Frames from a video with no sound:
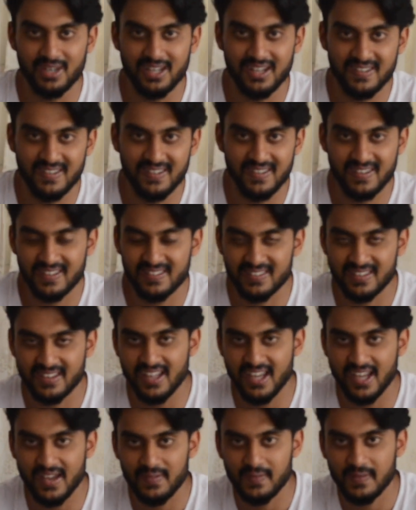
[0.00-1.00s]
blend it and then
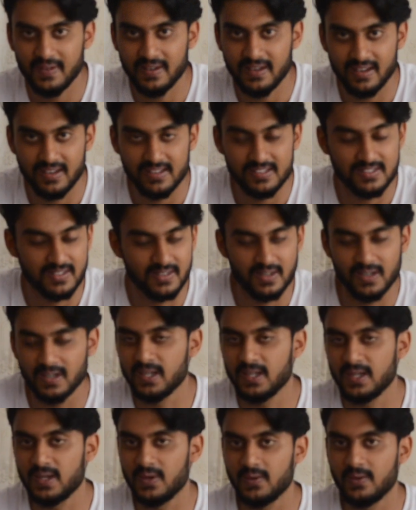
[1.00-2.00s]
have it and it's
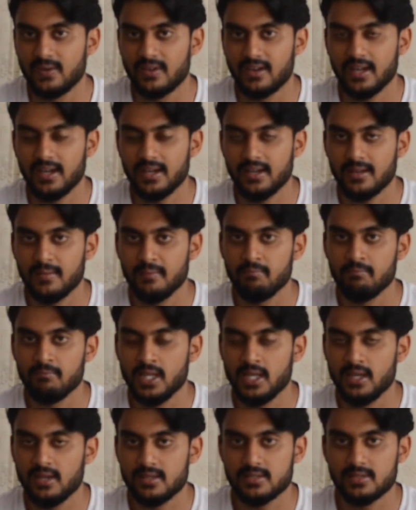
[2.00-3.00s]
really good right
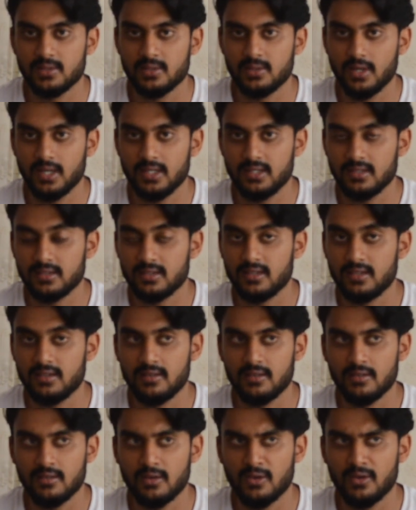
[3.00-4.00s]
so I think the
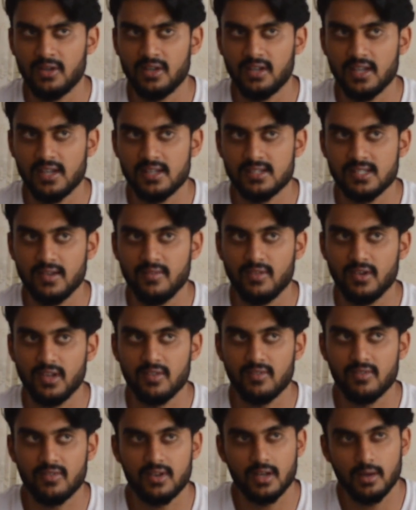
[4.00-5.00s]
on taste I would
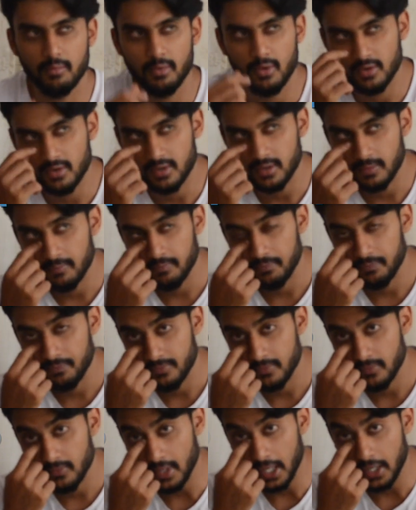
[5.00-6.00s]
give it about
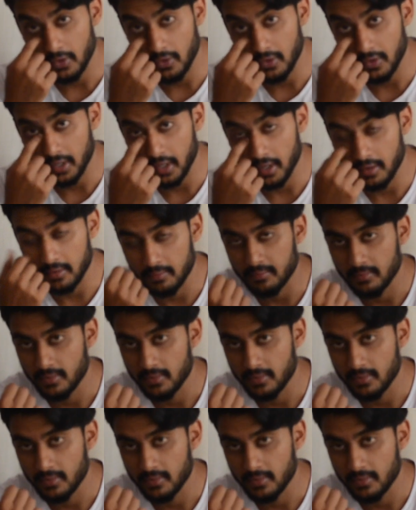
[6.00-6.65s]
9 on 10